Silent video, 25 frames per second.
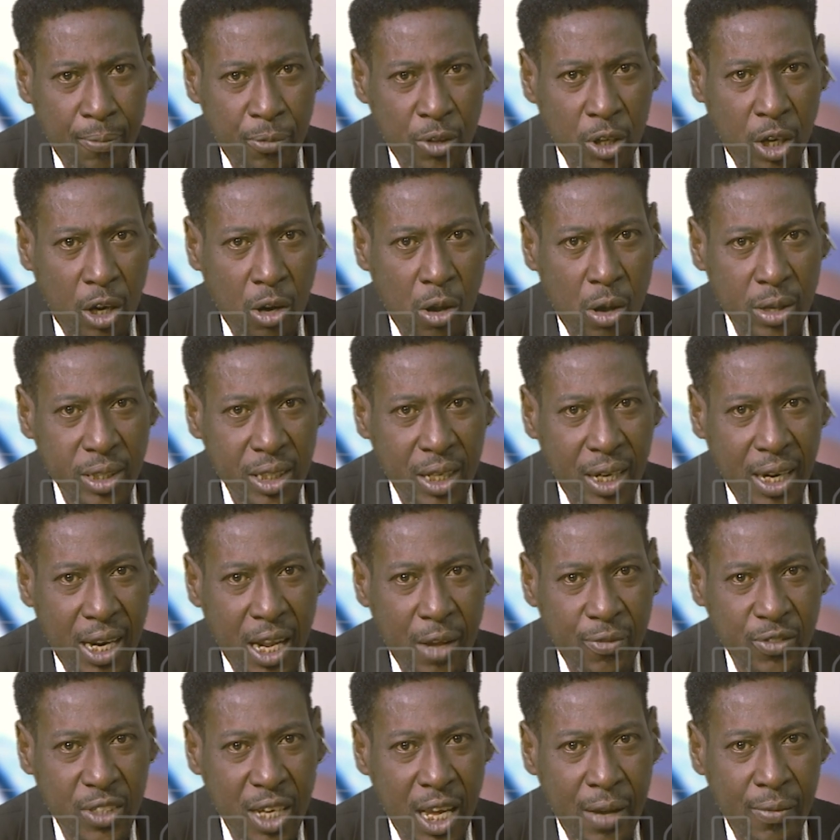The loss
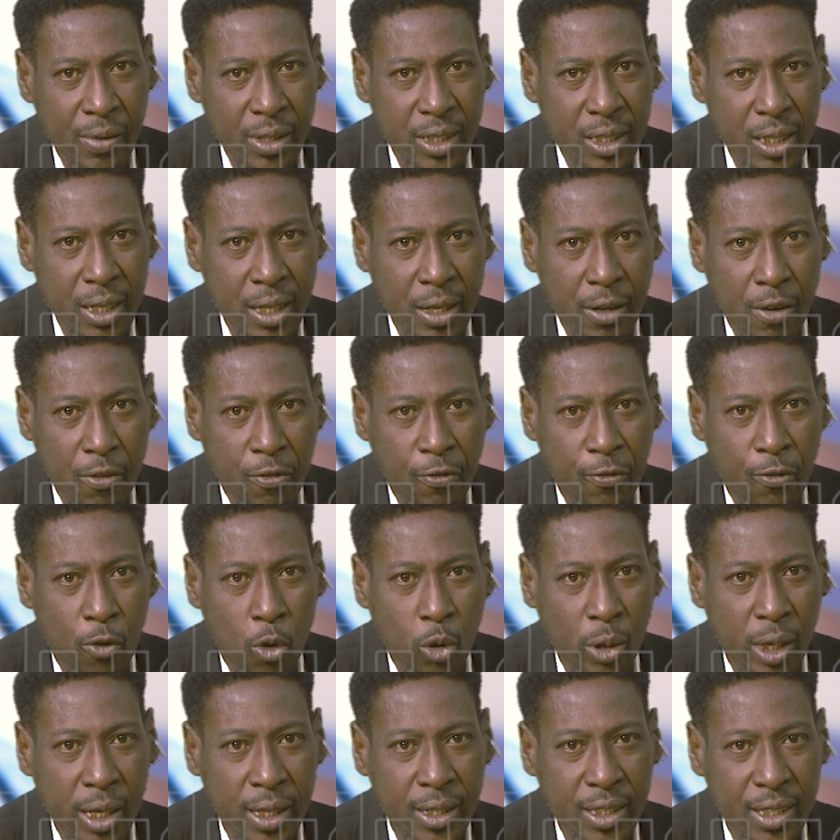left Everton
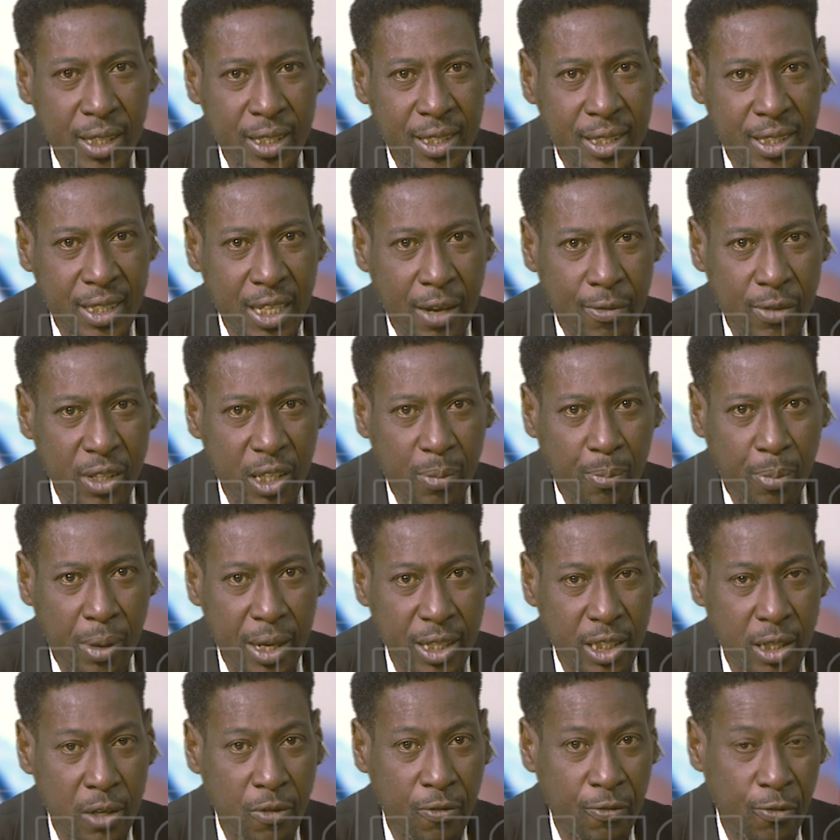falling to 7th
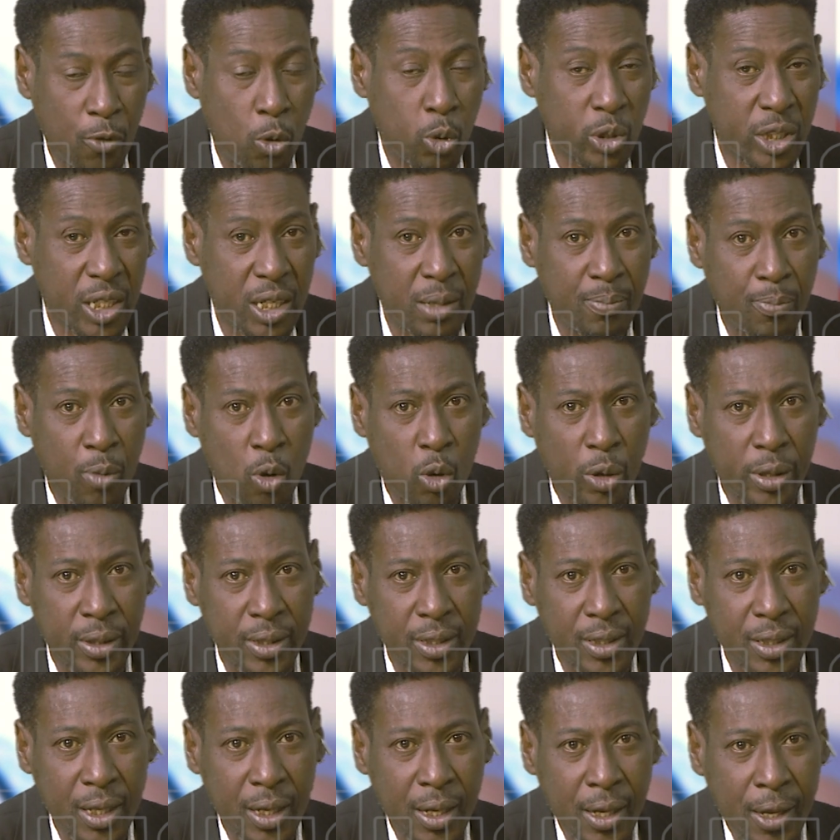place on 14
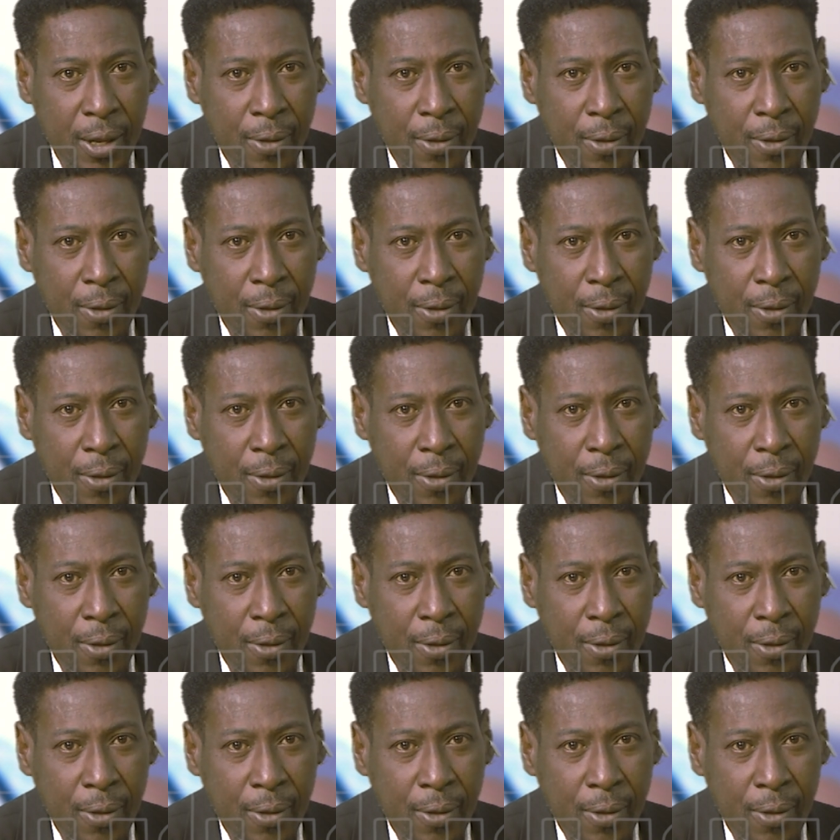points.